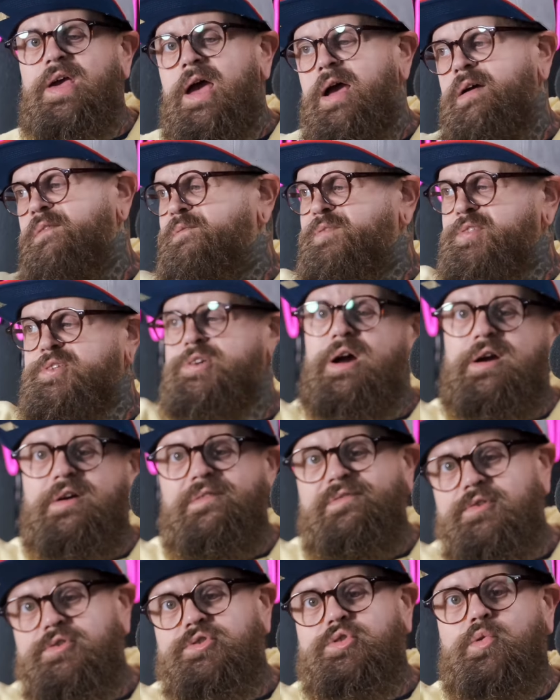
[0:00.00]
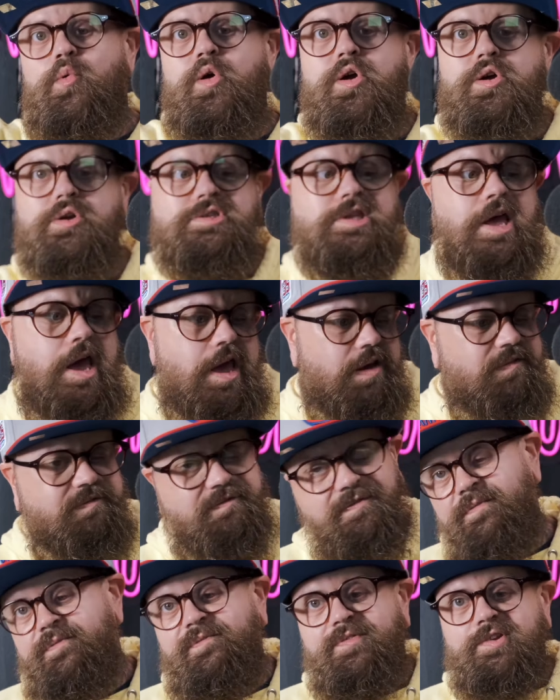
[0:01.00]
that photographer's the worst. Hey,
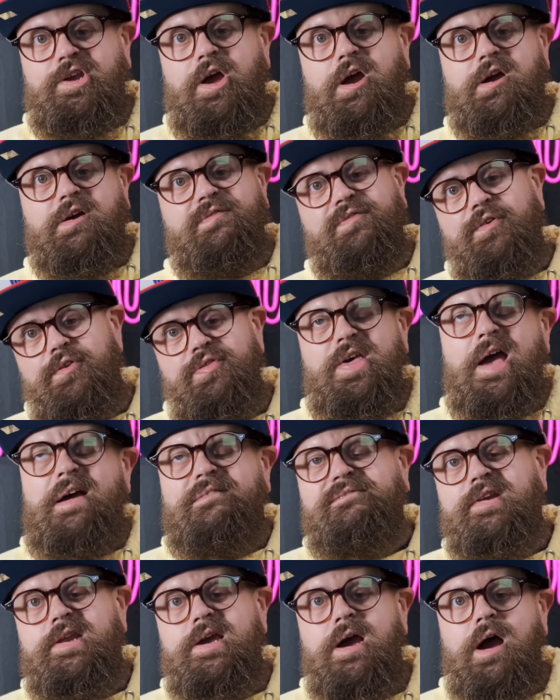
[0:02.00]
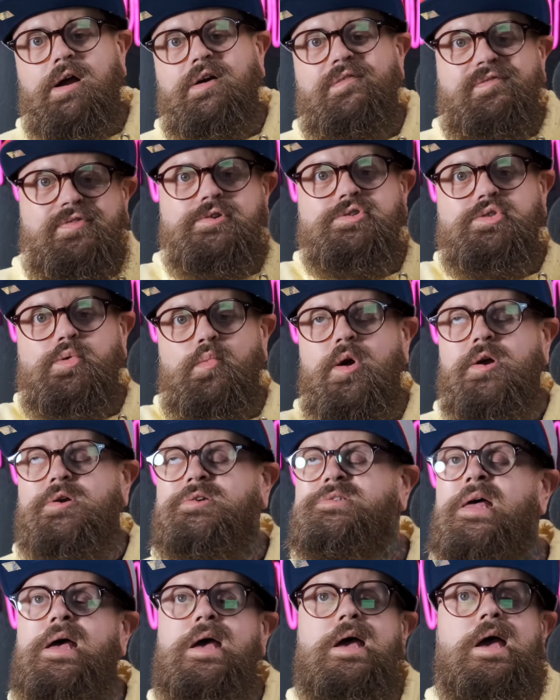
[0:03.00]
photographer, that videographer's the
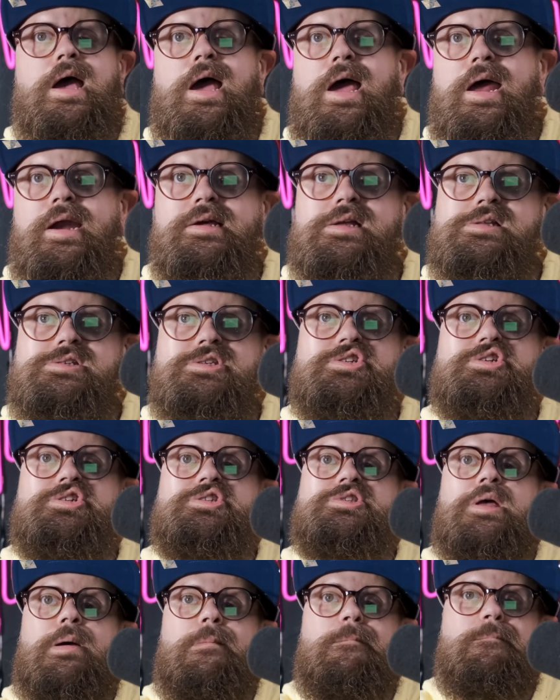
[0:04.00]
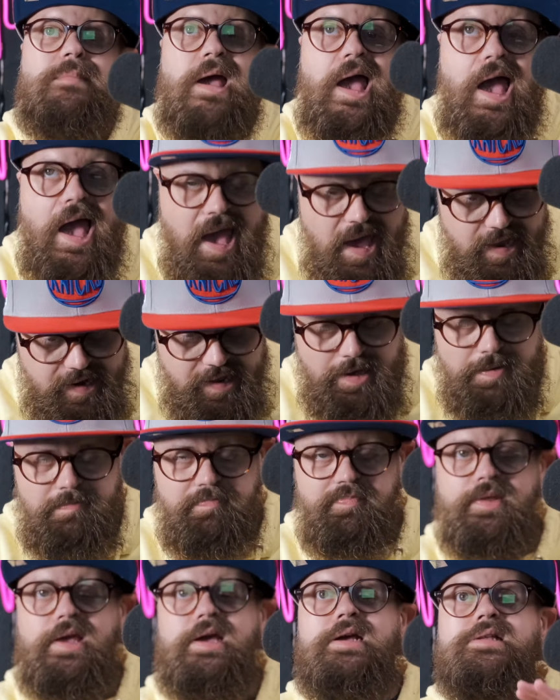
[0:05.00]
worst. And it's just petty.
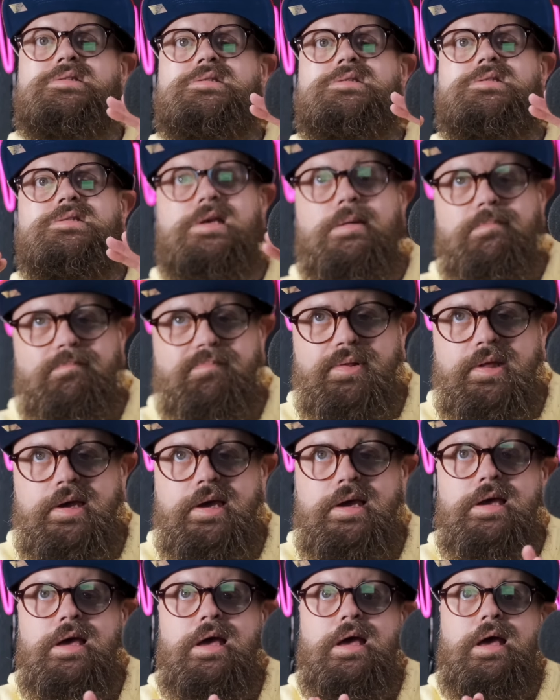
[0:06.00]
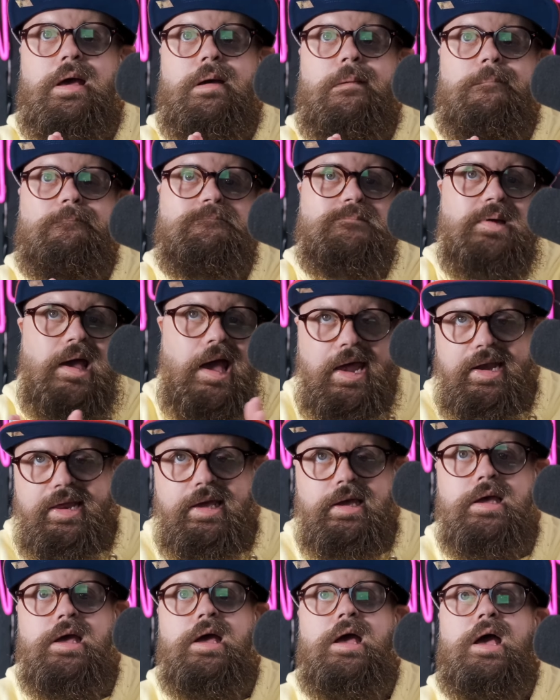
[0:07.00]
It's simply
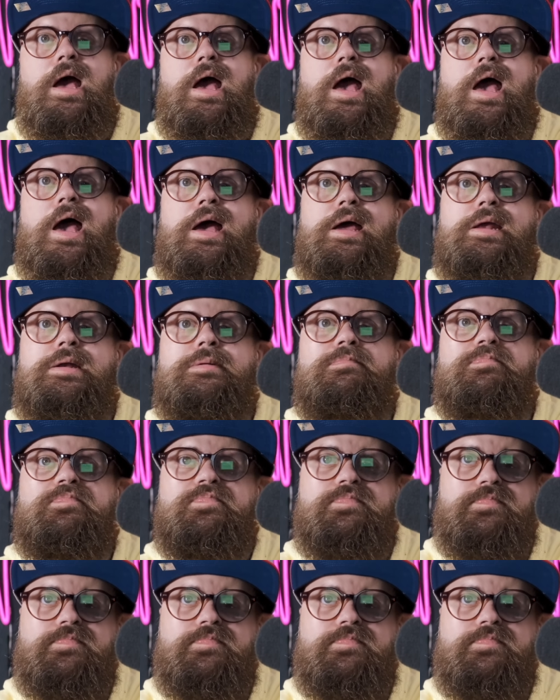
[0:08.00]
petty. And